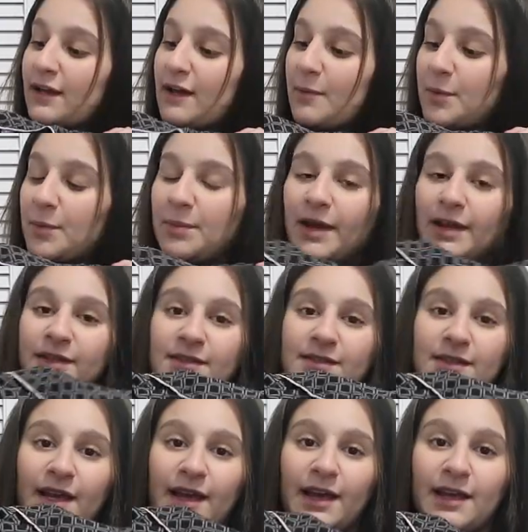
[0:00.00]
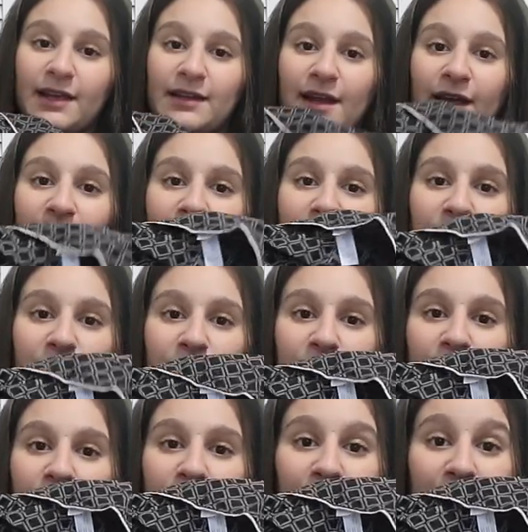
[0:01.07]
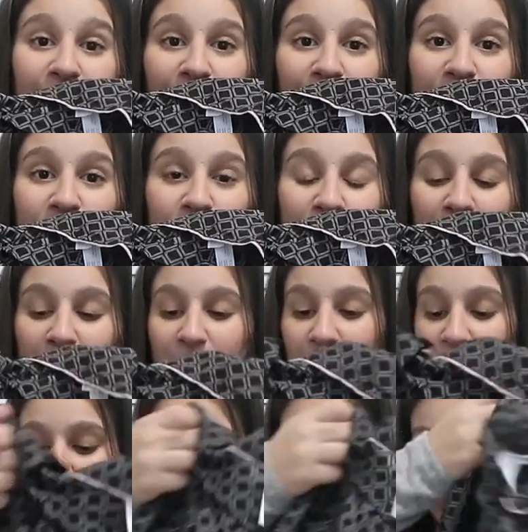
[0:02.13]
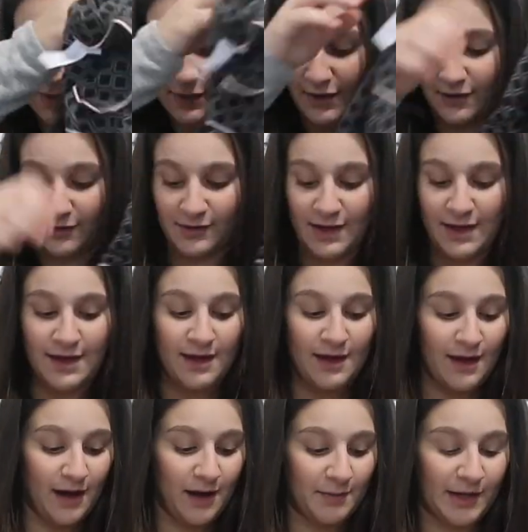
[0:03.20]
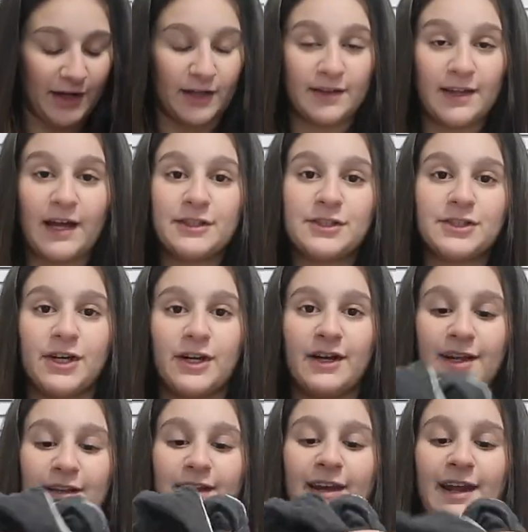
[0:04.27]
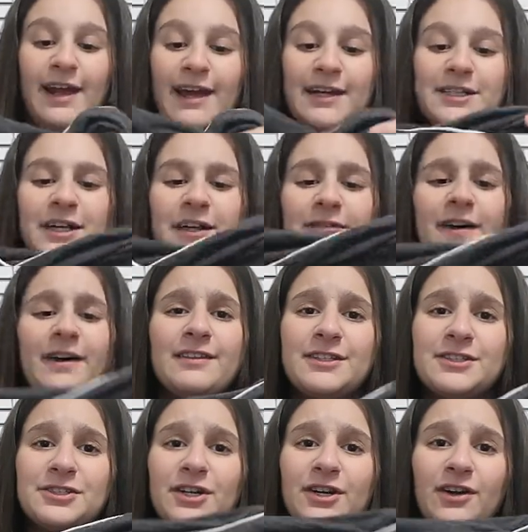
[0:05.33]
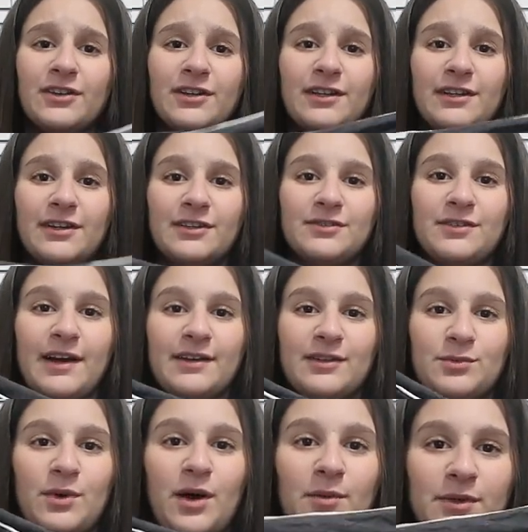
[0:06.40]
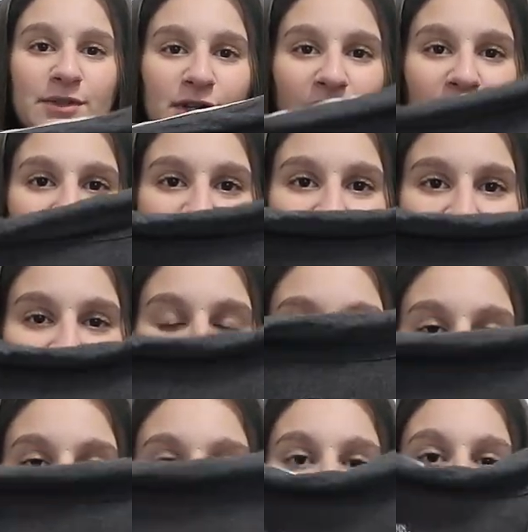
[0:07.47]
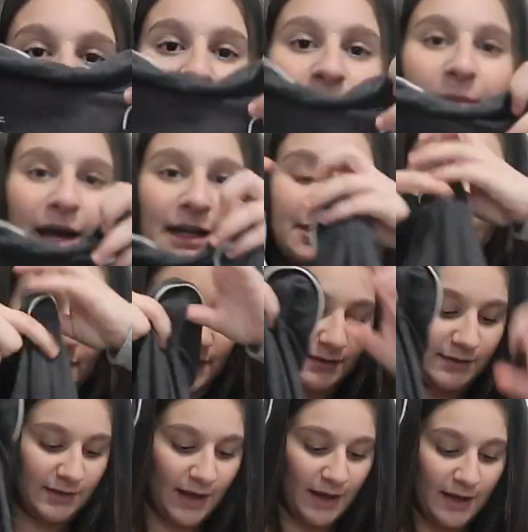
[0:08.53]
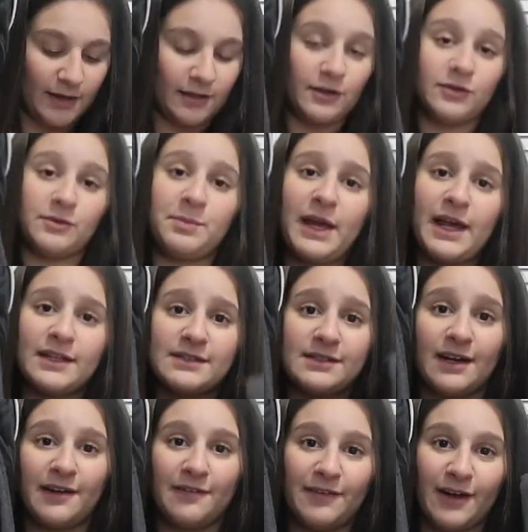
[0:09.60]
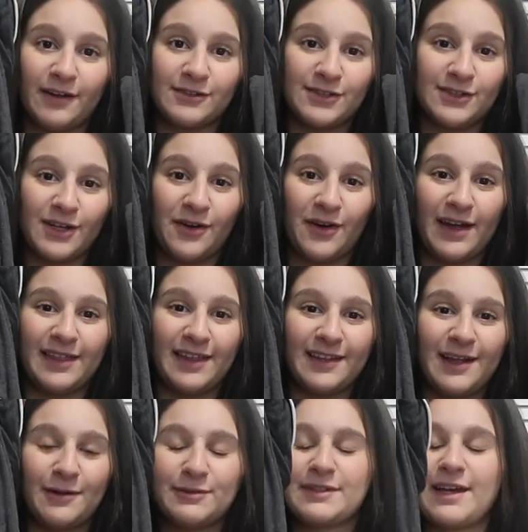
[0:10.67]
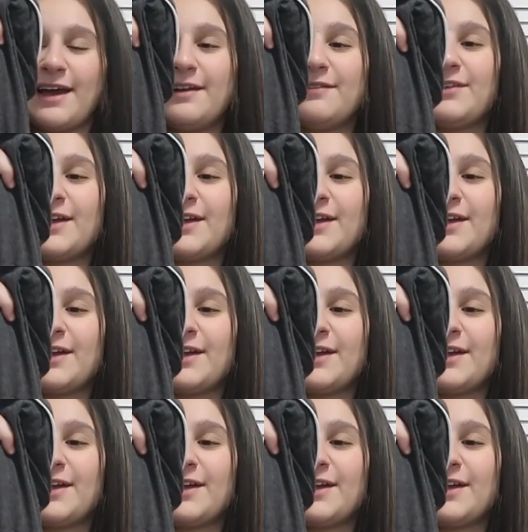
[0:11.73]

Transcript: couple buttons and you're right there to whip out your boobs. So I got that shirt, and then I actually found this shirt on the clearance rack as well, which obviously matches those pants that I found. So I think that was kind